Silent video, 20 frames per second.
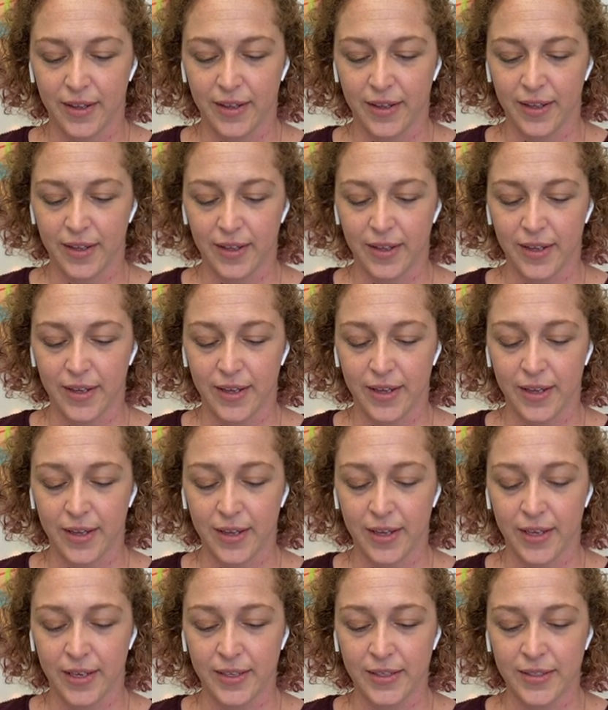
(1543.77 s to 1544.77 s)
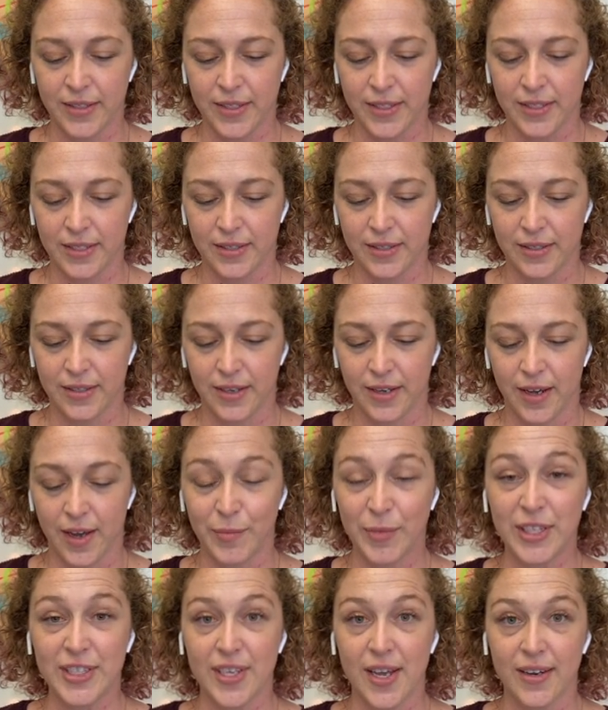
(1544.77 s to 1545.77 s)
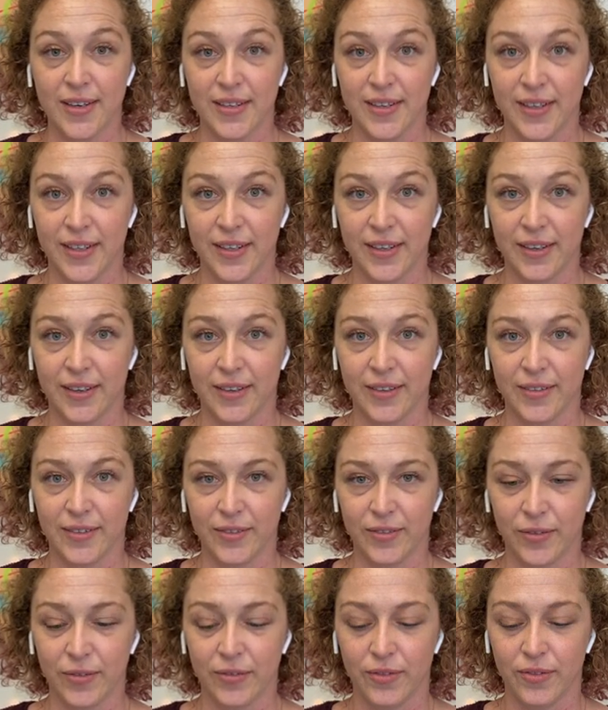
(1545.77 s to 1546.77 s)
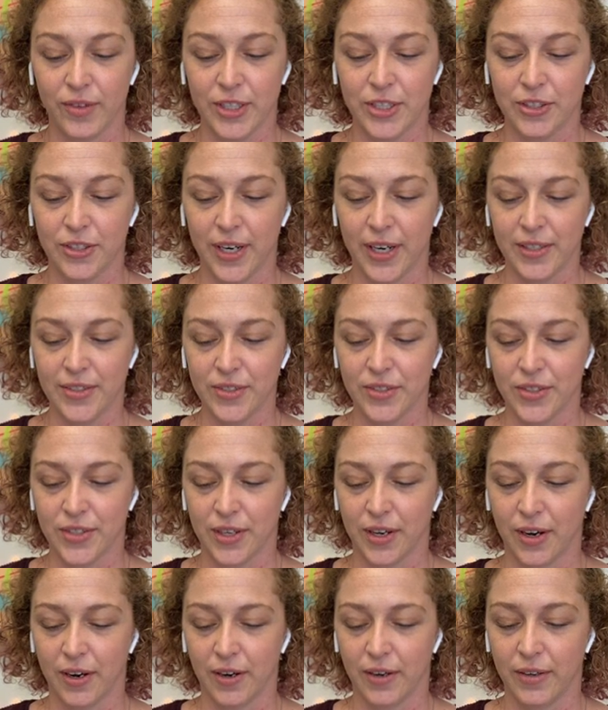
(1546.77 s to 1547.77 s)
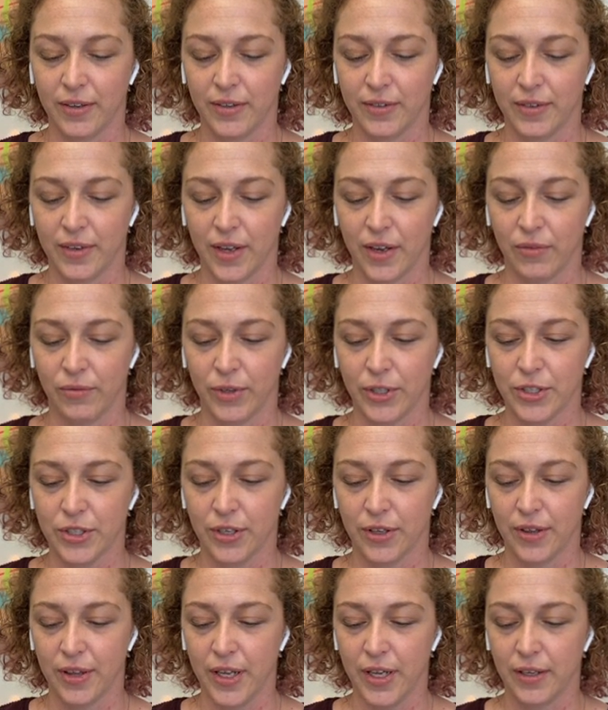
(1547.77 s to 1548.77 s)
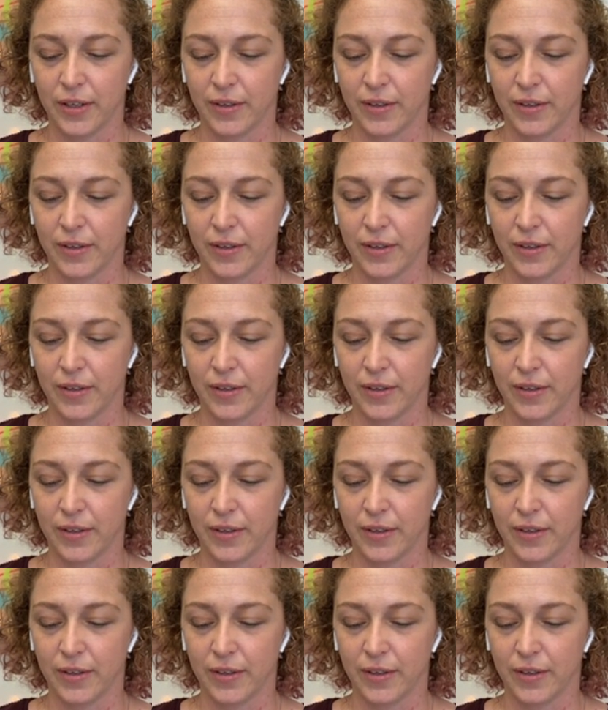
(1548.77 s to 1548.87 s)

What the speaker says: And I'm excited to hear what your answers are and what y'all think.